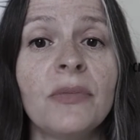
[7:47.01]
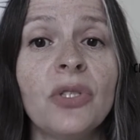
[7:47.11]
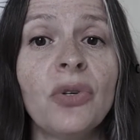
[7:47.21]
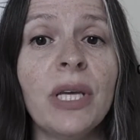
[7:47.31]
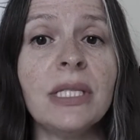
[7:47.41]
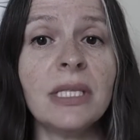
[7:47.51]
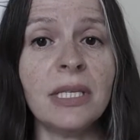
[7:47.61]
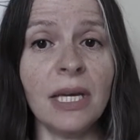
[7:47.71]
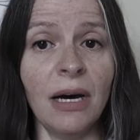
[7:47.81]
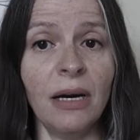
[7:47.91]
Trace
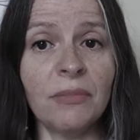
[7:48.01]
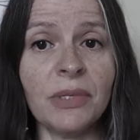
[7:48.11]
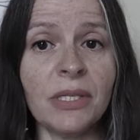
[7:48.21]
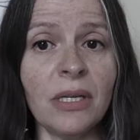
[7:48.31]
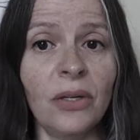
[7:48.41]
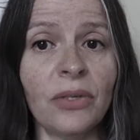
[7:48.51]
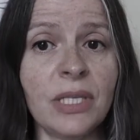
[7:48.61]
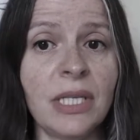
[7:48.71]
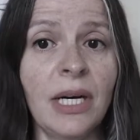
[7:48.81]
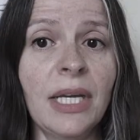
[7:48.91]
the arms on the
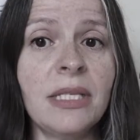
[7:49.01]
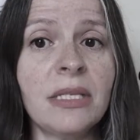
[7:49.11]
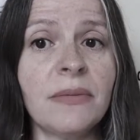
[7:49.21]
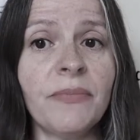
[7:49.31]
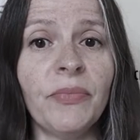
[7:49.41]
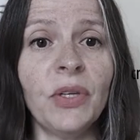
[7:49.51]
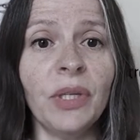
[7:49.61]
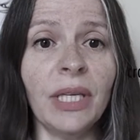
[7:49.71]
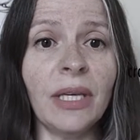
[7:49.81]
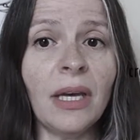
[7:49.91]
sides,
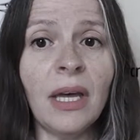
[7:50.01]
going